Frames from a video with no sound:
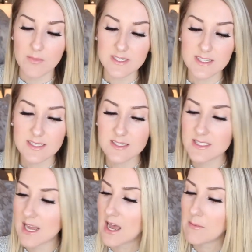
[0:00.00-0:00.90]
This is the
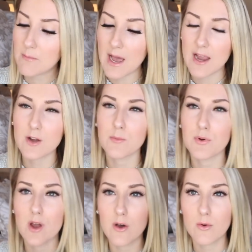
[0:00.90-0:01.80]
Time Iron
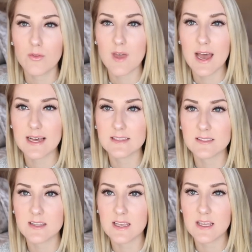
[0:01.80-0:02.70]
Pro that has
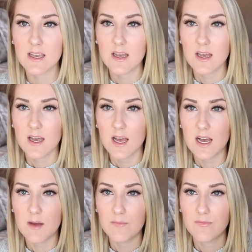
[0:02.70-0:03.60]
the
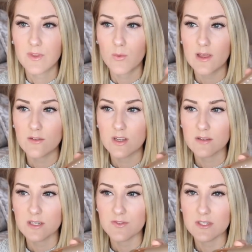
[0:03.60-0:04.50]
way you tell
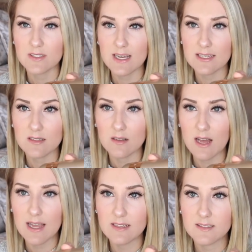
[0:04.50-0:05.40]
the difference. It has the
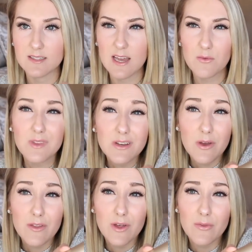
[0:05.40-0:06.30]
lights. I don't really
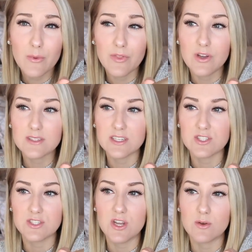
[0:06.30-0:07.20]
know how the other one looks. I
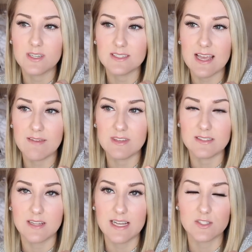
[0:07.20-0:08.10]
just know it doesn't have
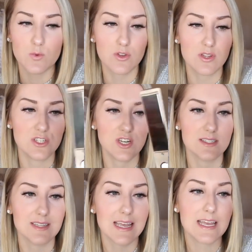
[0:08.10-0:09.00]
these lights where you can
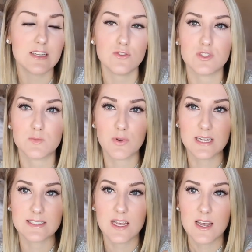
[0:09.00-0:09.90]
adjust the heat. You just
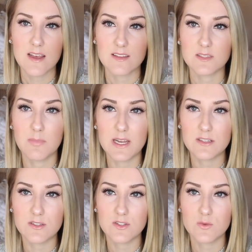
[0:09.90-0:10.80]
press this
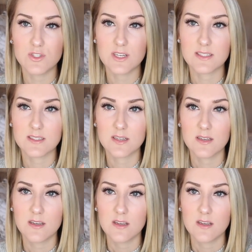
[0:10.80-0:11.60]
button to adjust